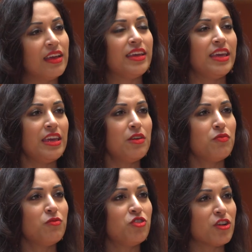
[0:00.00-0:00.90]
He
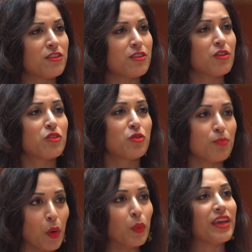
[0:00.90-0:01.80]
just
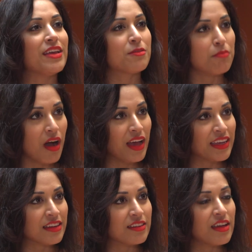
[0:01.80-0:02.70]
spoke his
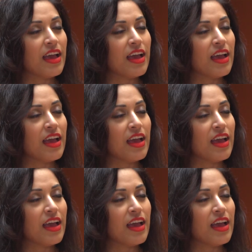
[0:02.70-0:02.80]
mind.